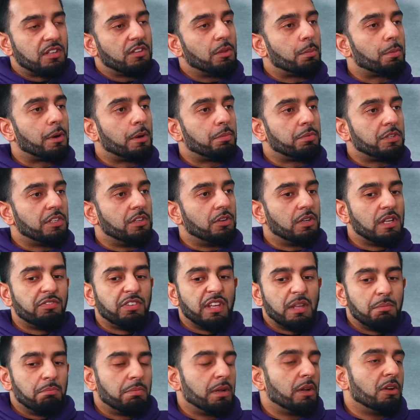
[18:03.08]
of the property you're
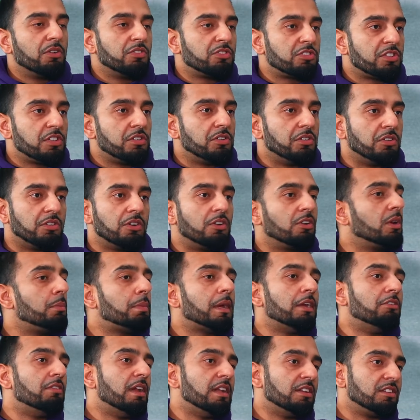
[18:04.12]
living in belongs to you. You're not going to
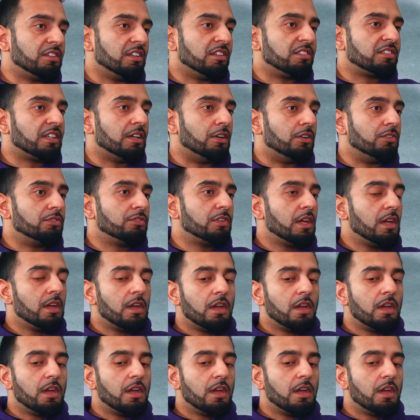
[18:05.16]
pay rent to yourself.